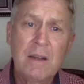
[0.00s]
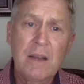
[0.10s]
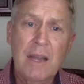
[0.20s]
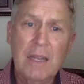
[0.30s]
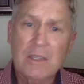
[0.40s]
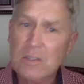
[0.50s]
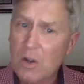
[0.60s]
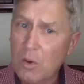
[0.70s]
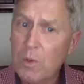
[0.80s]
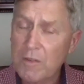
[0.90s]
and
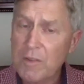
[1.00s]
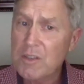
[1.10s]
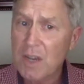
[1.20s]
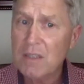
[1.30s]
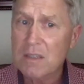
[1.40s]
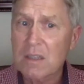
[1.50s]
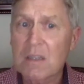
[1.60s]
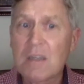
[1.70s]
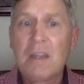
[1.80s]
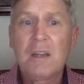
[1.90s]
so we've adjusted
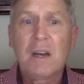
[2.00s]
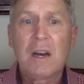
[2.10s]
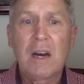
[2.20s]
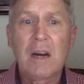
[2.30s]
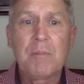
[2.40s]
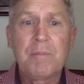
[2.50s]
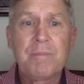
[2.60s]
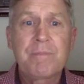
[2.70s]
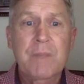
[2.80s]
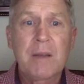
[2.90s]
um,
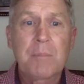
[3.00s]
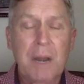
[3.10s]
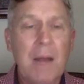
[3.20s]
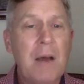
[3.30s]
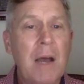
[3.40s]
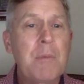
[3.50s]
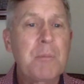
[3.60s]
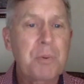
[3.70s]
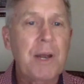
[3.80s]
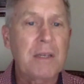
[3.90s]
but I, am I'm
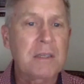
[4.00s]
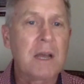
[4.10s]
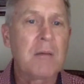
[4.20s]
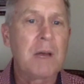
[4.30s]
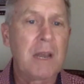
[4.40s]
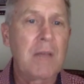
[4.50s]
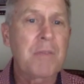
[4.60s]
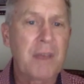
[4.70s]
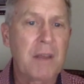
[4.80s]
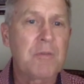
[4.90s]
impressed I'm, and I'm
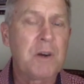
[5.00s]
thankful.